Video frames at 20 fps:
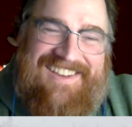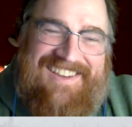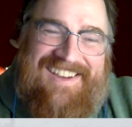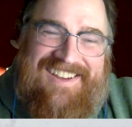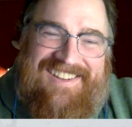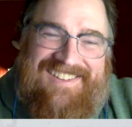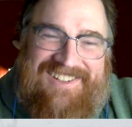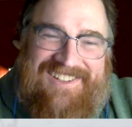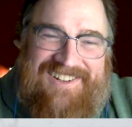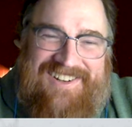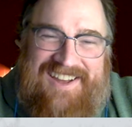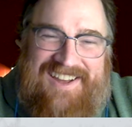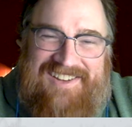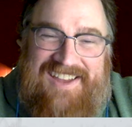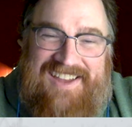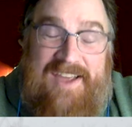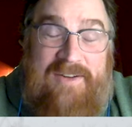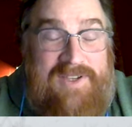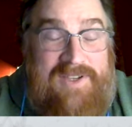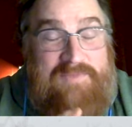It turned out
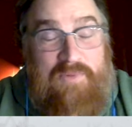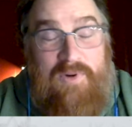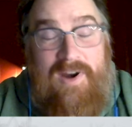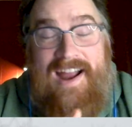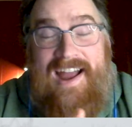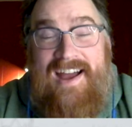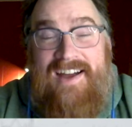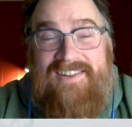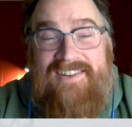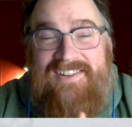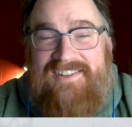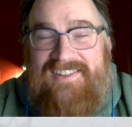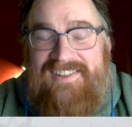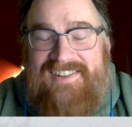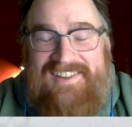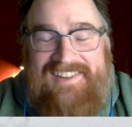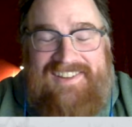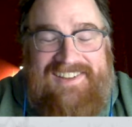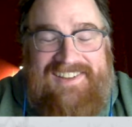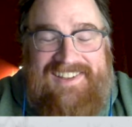it was brown.
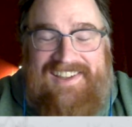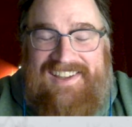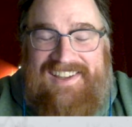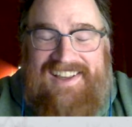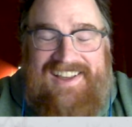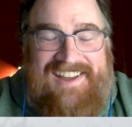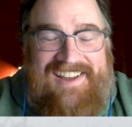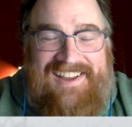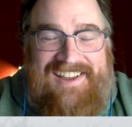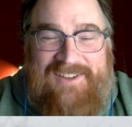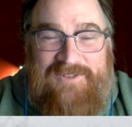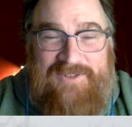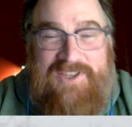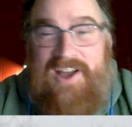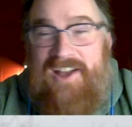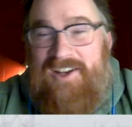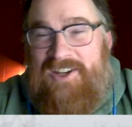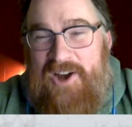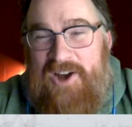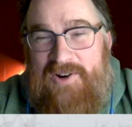It was
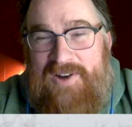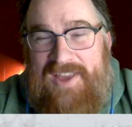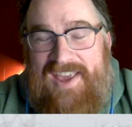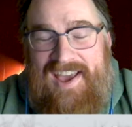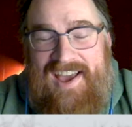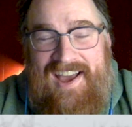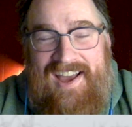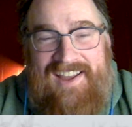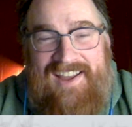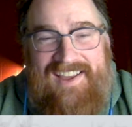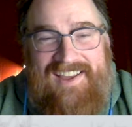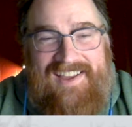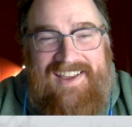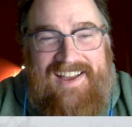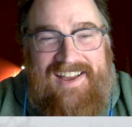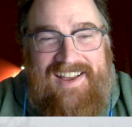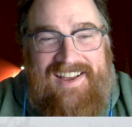on Kodiak,